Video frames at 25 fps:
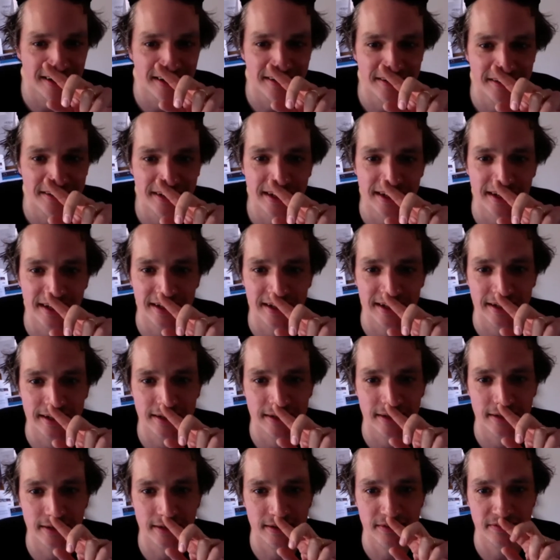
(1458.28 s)
Okay,
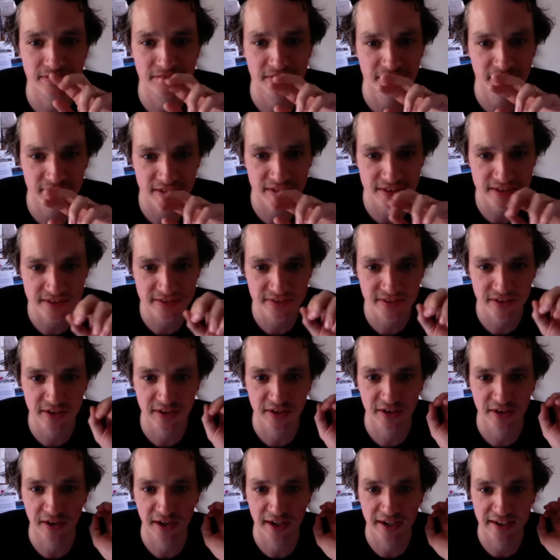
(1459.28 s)
I've got this
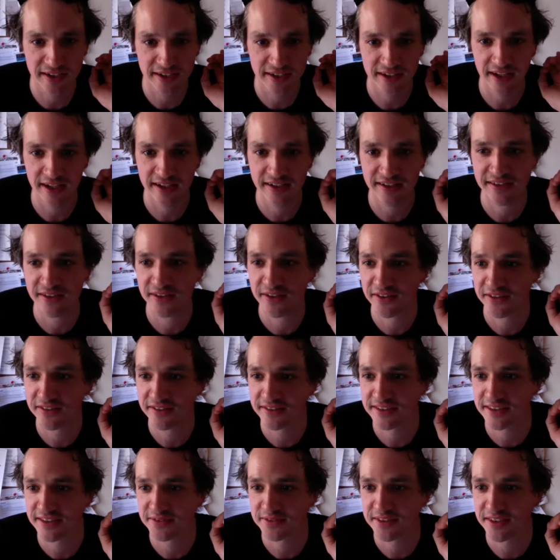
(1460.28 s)
photo. I cannot
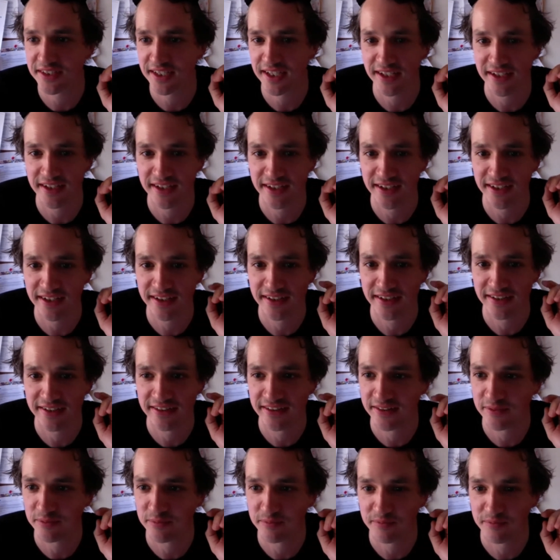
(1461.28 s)
seem to get it into
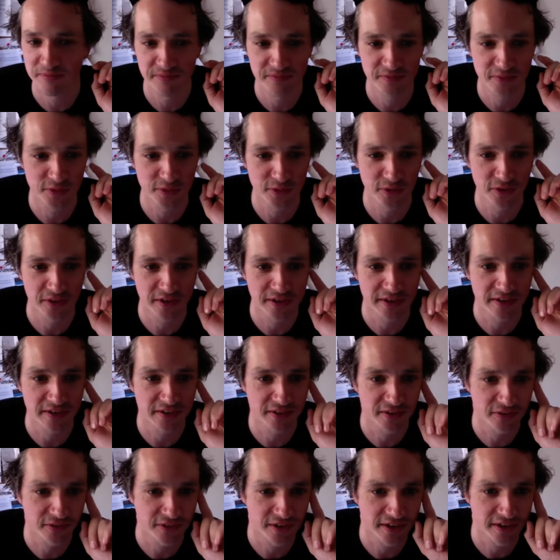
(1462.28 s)
the drawing.
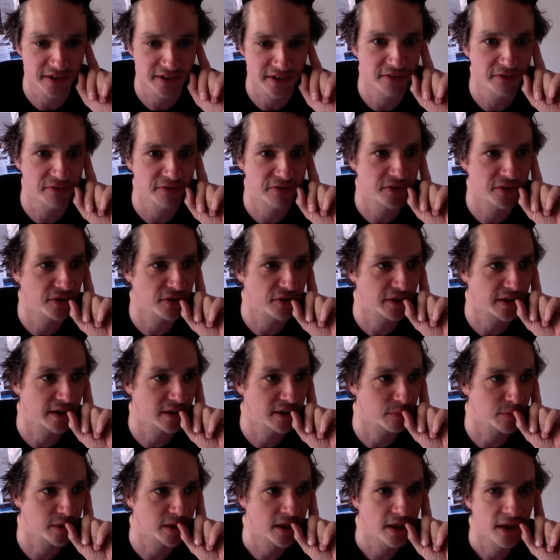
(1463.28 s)
It's really infuriating
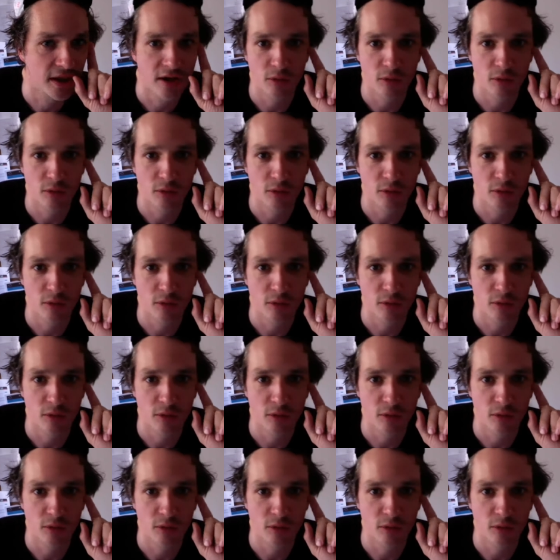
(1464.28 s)
me.